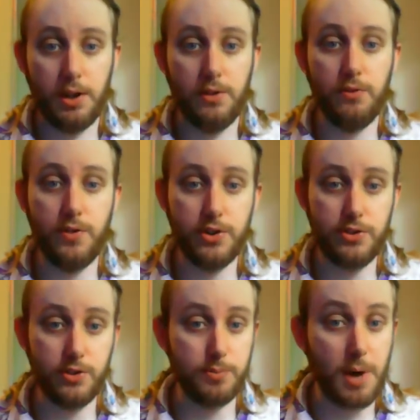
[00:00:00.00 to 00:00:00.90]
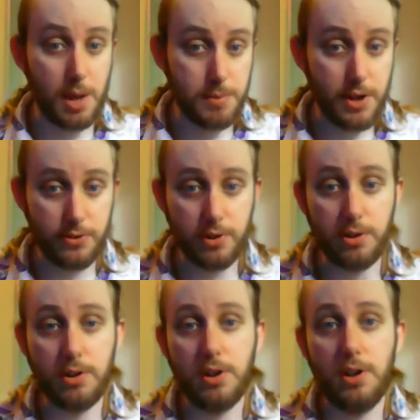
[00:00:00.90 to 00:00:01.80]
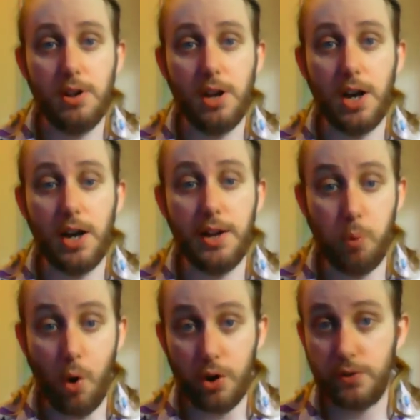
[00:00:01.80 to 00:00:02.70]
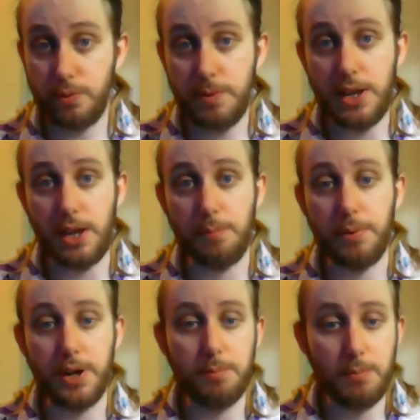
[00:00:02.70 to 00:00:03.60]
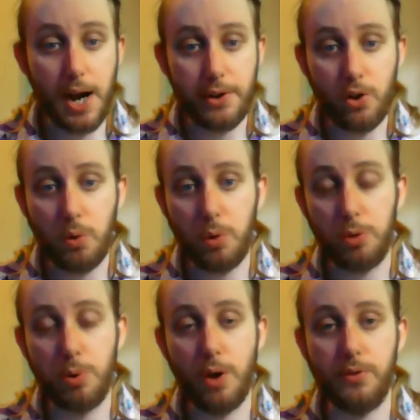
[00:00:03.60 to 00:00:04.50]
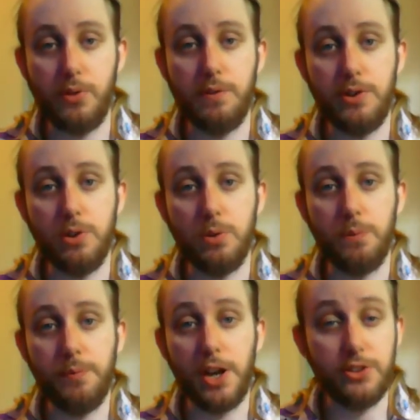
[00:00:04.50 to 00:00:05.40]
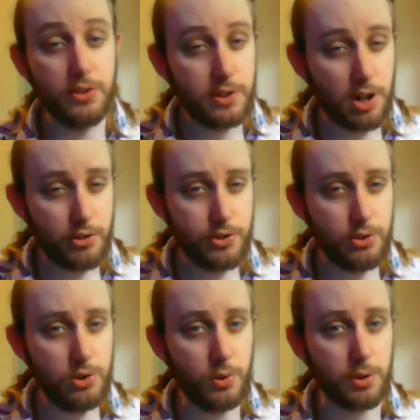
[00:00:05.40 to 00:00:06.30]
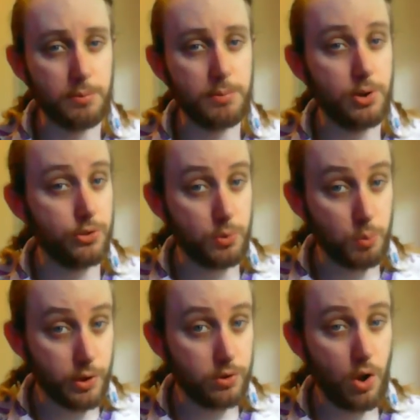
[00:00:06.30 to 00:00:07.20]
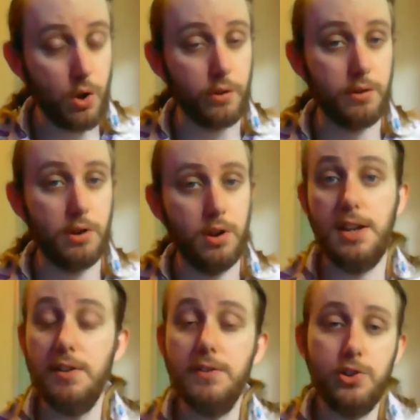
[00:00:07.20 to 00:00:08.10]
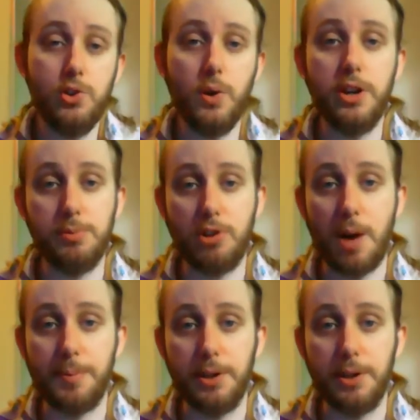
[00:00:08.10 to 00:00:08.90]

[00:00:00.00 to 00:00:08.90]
this is my method. It works for me, but it might not work perfectly for you. I still encourage you to do it, because you will learn, even if you do end up scrapping